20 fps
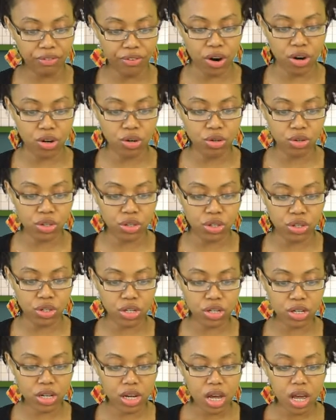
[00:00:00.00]

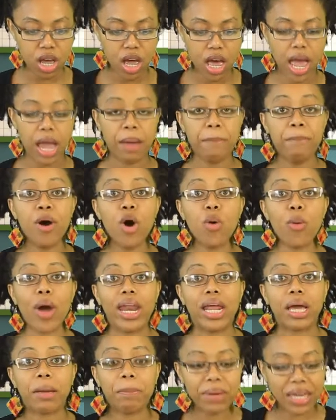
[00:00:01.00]
first, a
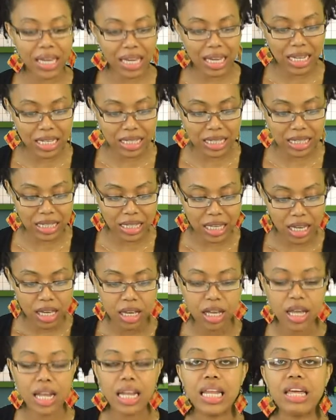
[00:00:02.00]
poetic piece,
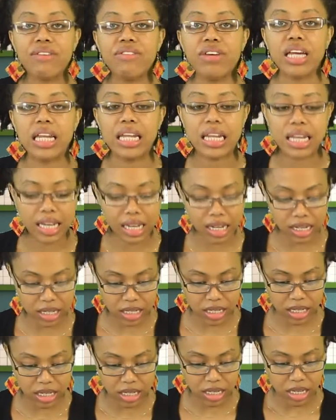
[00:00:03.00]
living
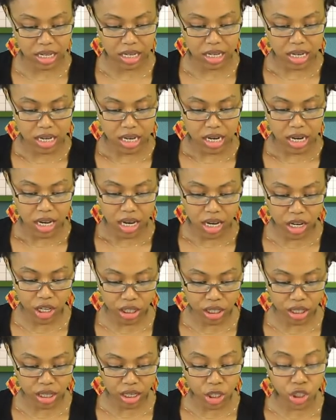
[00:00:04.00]
lit,
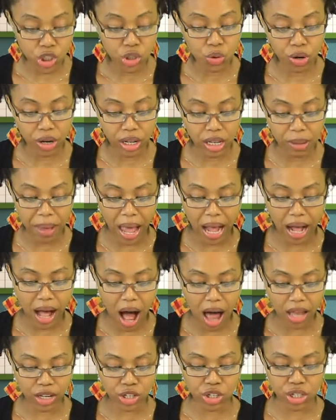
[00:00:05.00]
hi historically black
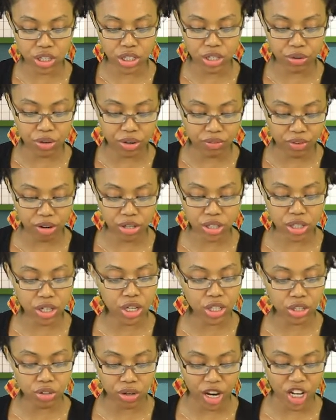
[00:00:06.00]
colleges and
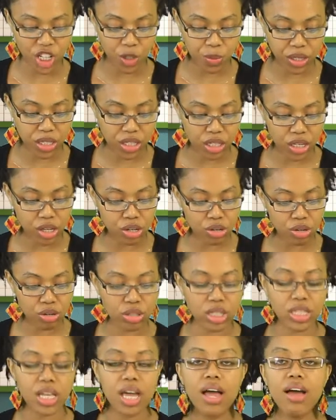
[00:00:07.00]
universities, or H B C
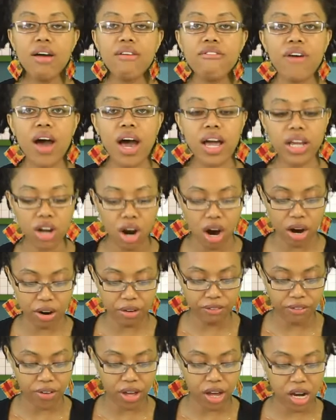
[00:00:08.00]
Us, fine
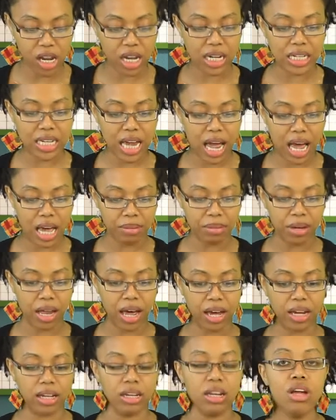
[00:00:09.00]
art, fun, and
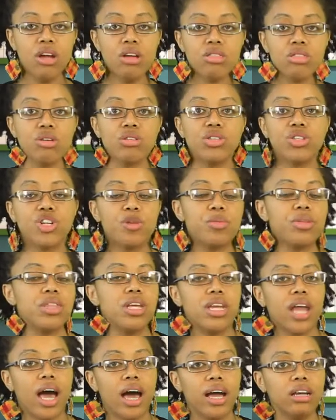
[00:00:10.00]
timeline. Those are going to be
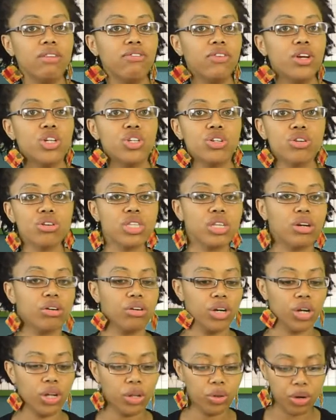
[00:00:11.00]
the nine features that are
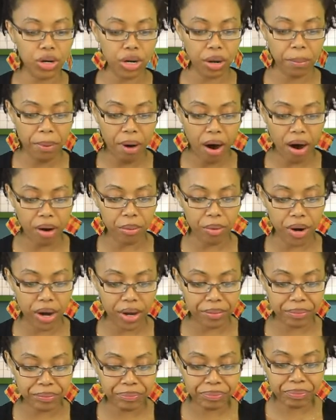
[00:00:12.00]
included in part
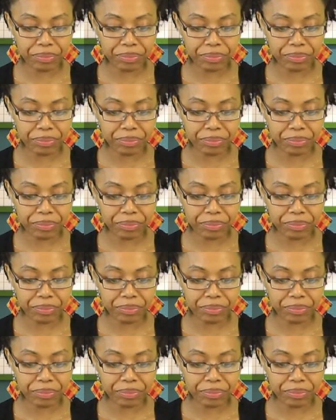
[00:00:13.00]
one.